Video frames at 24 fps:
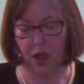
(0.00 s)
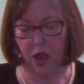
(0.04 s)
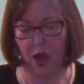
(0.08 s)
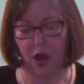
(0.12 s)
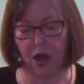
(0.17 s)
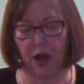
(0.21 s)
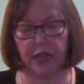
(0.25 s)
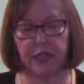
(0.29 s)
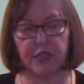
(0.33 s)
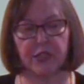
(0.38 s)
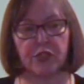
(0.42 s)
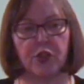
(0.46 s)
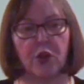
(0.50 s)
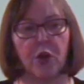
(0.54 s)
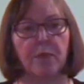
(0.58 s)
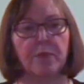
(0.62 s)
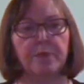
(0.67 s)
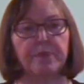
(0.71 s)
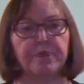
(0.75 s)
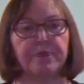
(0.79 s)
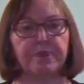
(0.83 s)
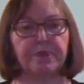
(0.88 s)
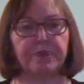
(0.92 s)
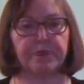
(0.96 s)
All right, so
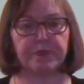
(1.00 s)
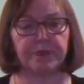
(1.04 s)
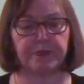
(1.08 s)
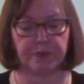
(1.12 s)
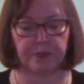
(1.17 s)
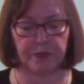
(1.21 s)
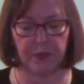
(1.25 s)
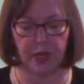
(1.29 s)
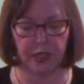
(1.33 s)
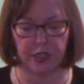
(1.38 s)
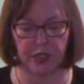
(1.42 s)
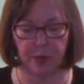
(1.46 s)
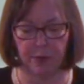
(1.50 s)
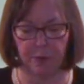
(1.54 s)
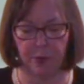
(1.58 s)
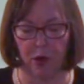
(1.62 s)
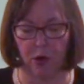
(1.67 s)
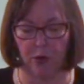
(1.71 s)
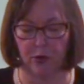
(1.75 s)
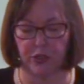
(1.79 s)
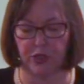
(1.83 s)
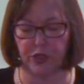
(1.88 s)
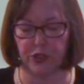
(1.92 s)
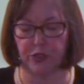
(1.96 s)

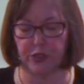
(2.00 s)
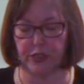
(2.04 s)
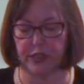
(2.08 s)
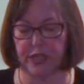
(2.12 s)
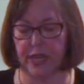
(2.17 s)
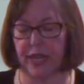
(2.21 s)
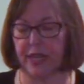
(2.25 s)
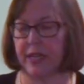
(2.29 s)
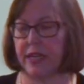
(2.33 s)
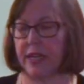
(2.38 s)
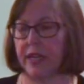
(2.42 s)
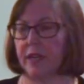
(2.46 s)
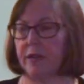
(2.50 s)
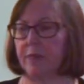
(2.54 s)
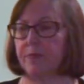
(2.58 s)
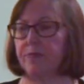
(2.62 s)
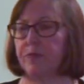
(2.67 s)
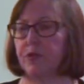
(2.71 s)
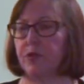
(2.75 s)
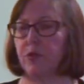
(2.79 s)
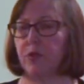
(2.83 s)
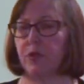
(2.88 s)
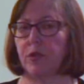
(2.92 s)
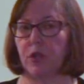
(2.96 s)
suppose you're sending
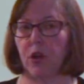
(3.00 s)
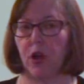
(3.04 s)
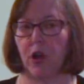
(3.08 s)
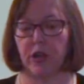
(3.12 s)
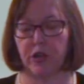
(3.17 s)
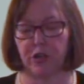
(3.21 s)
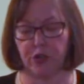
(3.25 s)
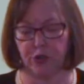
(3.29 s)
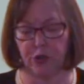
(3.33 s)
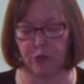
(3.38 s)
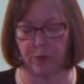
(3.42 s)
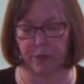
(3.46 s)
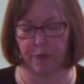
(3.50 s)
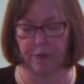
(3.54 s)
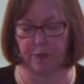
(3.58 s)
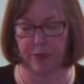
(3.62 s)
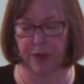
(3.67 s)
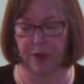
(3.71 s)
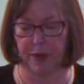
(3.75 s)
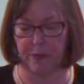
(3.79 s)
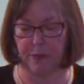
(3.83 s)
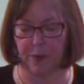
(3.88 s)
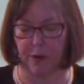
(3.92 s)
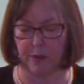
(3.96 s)
to a large group of
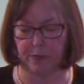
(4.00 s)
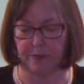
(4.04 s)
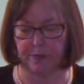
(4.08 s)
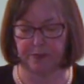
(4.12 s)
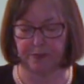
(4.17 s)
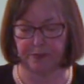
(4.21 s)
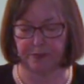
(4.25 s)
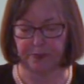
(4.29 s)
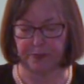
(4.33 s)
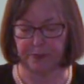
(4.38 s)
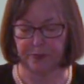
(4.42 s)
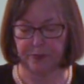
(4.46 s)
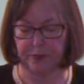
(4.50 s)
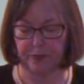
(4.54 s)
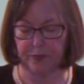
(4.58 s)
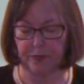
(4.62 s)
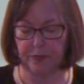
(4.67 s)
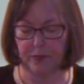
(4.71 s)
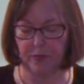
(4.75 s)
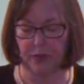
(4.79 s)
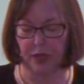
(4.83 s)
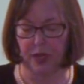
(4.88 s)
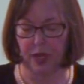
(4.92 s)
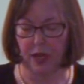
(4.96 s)
people.
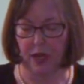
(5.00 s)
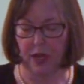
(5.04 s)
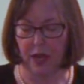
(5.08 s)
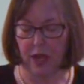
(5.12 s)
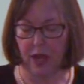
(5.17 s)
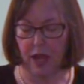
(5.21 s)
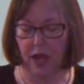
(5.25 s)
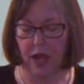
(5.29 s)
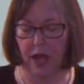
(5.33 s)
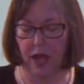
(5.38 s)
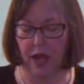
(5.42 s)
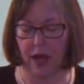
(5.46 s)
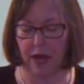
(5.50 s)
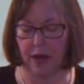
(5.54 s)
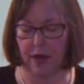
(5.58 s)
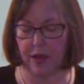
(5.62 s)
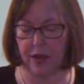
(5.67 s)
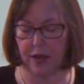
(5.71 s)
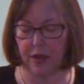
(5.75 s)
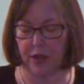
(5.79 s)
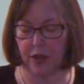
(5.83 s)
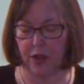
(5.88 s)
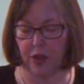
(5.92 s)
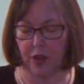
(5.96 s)
Uh,
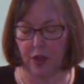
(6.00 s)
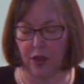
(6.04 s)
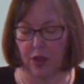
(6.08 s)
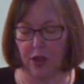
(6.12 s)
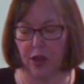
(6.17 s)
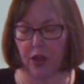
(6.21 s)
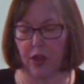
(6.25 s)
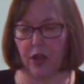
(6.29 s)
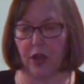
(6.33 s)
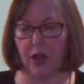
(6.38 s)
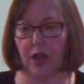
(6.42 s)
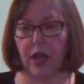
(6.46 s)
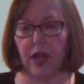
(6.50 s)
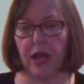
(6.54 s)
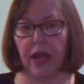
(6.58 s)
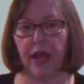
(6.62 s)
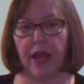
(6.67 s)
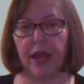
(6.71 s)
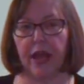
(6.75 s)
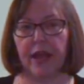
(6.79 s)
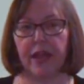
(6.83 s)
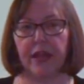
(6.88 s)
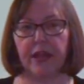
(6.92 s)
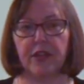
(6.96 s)

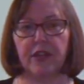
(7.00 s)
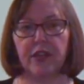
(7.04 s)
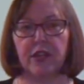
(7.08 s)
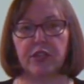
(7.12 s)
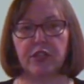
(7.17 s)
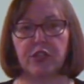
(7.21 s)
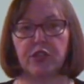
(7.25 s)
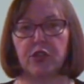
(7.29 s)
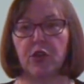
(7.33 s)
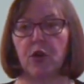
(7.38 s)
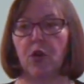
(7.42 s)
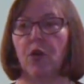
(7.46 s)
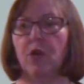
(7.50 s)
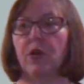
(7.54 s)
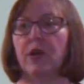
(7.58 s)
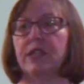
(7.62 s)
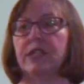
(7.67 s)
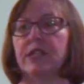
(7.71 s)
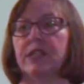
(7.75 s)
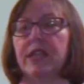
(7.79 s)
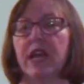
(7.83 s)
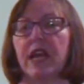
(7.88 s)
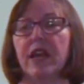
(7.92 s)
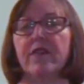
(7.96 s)
and so
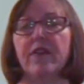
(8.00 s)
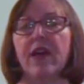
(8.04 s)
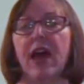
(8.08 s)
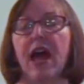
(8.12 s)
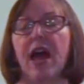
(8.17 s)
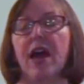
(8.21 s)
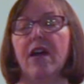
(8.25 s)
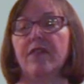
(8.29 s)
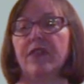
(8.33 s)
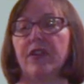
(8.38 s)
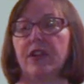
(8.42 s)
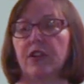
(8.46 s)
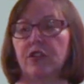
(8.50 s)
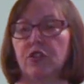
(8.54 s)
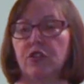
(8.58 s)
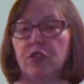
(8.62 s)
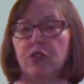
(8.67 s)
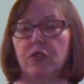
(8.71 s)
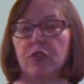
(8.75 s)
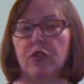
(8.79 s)
instead of having